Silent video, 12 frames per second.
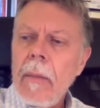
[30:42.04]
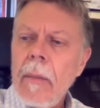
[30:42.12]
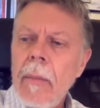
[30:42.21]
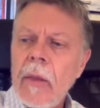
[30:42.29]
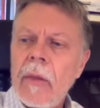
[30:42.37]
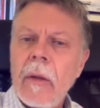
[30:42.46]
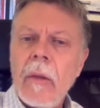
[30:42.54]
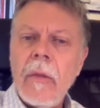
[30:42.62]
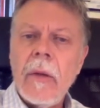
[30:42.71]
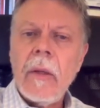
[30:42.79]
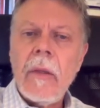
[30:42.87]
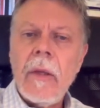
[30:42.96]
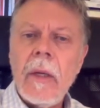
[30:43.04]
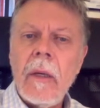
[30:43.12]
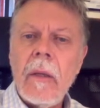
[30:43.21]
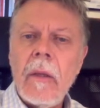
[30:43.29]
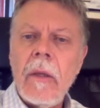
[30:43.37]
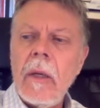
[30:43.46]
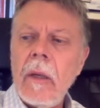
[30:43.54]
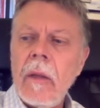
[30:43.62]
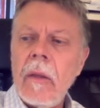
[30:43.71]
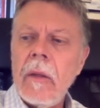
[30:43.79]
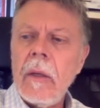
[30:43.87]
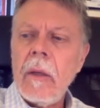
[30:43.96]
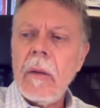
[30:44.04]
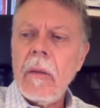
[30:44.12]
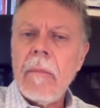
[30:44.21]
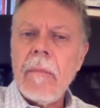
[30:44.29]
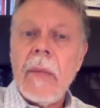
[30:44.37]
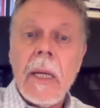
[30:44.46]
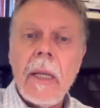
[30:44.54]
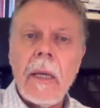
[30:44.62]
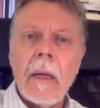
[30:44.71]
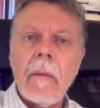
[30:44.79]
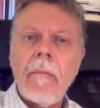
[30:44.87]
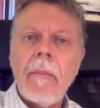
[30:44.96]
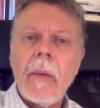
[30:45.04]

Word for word: But the media,